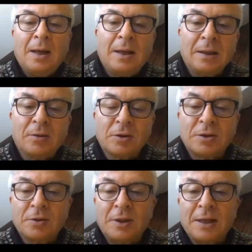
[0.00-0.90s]
And it
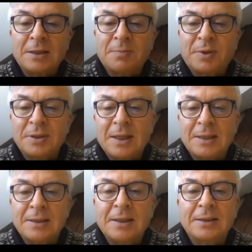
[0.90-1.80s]
also does
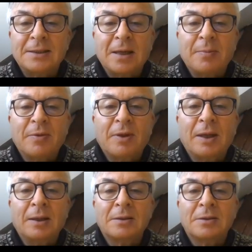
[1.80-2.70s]
precisely the same
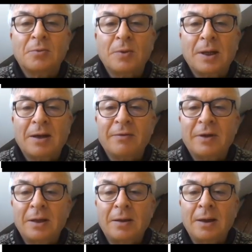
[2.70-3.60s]
thing. So we have
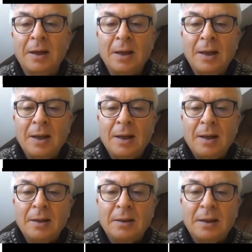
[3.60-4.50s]
here
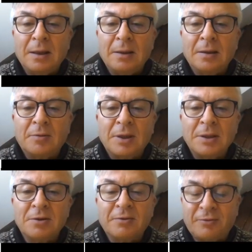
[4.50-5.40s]
the
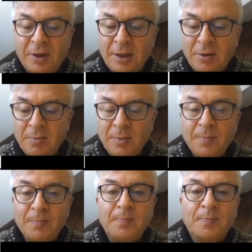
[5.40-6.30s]
degrees of freedom,